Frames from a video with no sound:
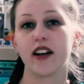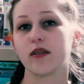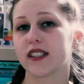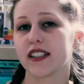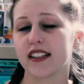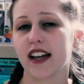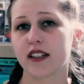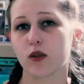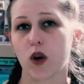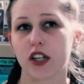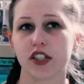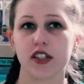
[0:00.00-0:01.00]
I really liked
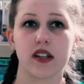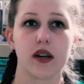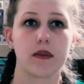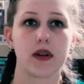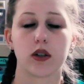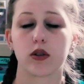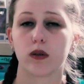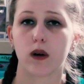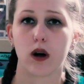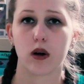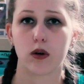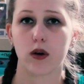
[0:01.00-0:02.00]
watching them
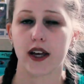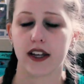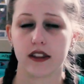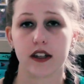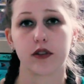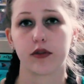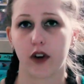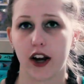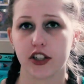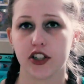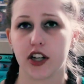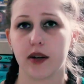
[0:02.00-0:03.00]
grow in their
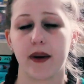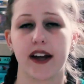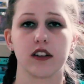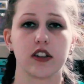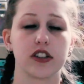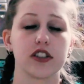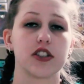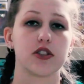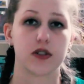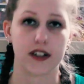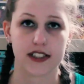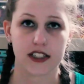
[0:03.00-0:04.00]
friendship and learn to
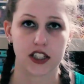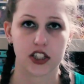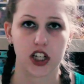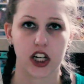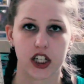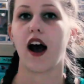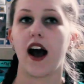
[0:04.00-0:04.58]
trust each other.